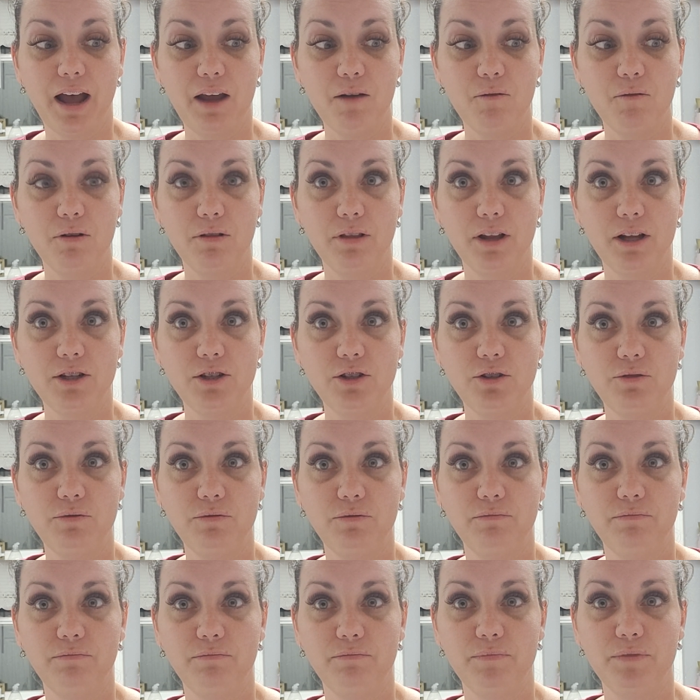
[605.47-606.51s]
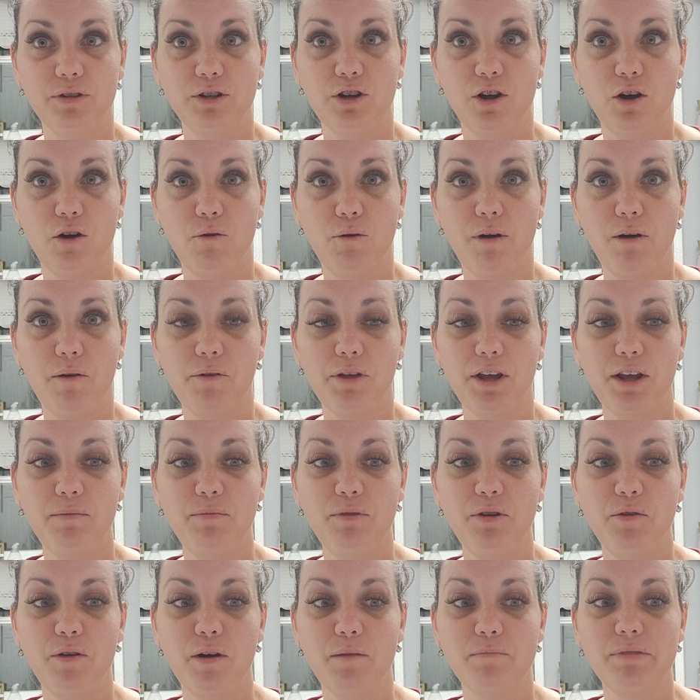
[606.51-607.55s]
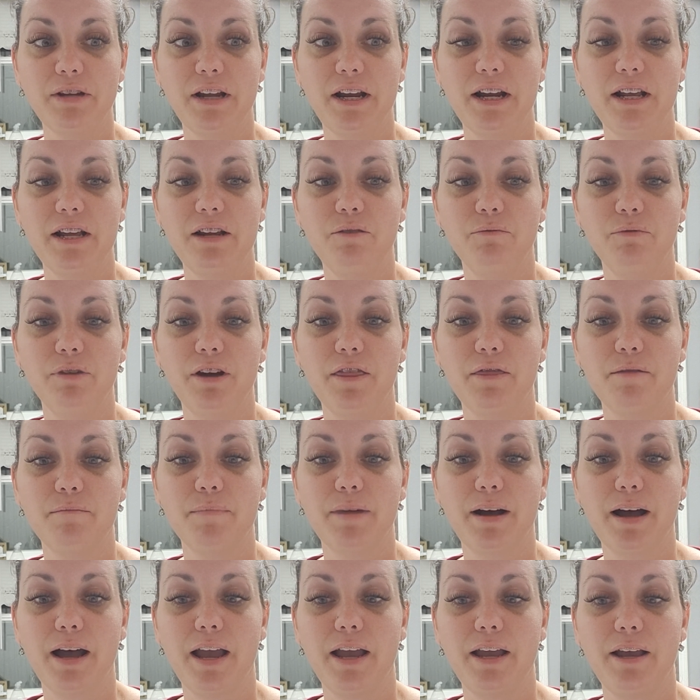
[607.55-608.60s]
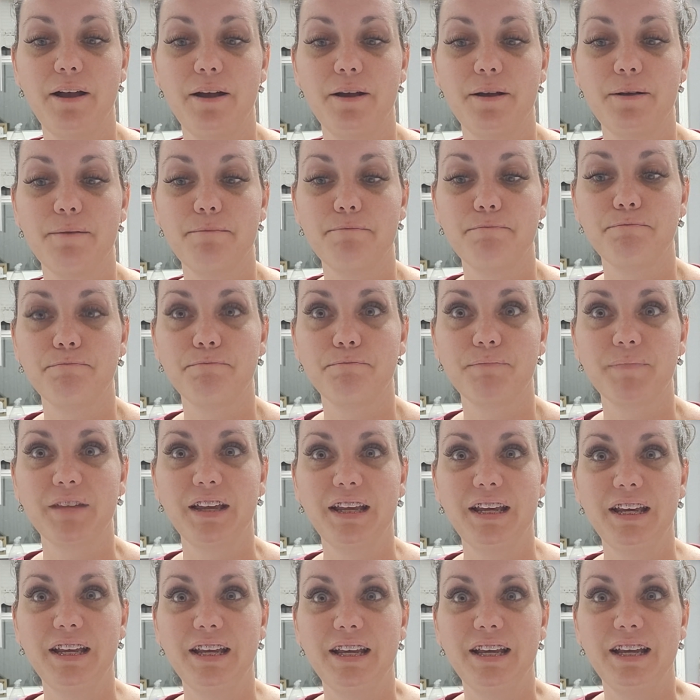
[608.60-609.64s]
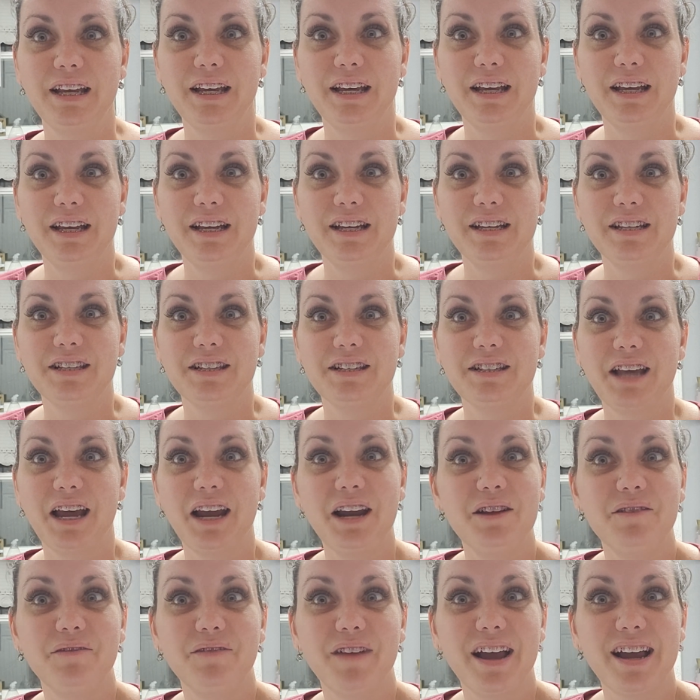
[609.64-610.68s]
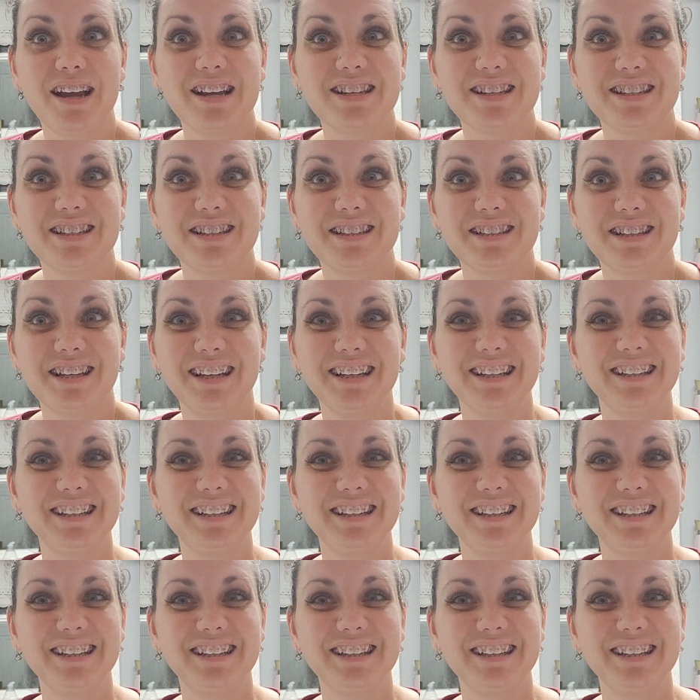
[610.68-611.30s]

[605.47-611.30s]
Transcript: I will let you know. I will keep you updated with my side effects.